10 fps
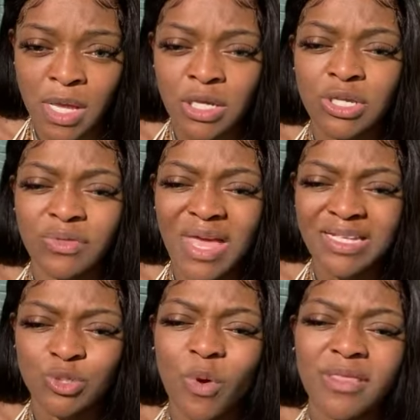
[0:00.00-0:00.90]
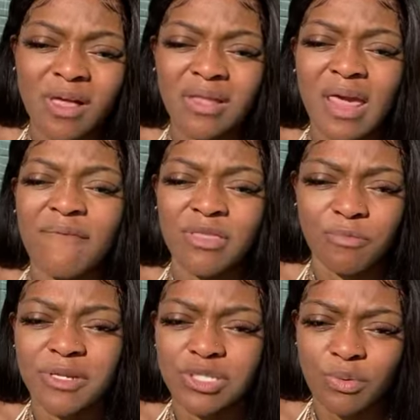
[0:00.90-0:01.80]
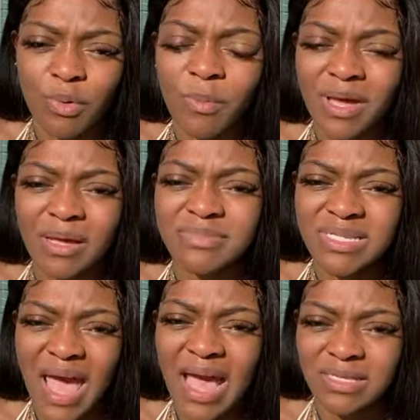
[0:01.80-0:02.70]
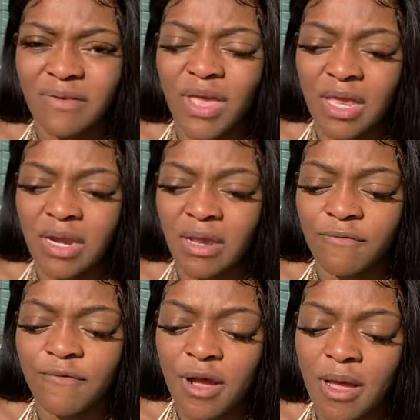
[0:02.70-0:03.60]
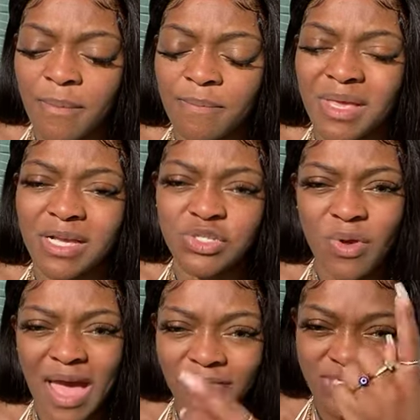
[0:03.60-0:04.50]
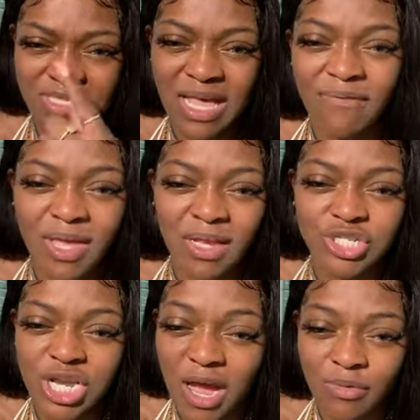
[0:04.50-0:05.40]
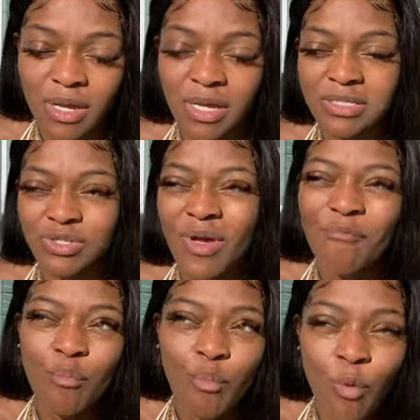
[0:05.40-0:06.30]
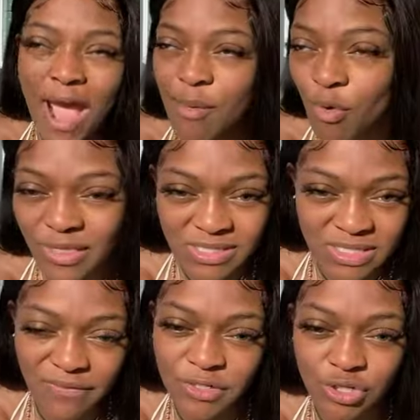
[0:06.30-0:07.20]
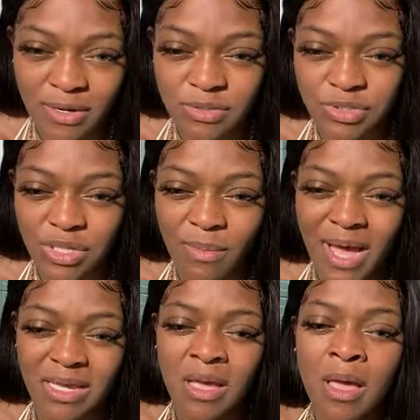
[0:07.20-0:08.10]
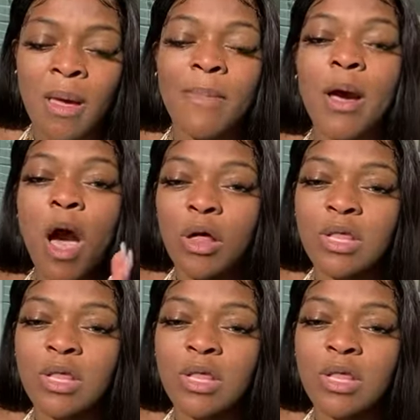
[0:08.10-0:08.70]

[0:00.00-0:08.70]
So that's where the 11th principle becomes activated from, because you have 7 chakras. You have way more than 7 chakras in your body, but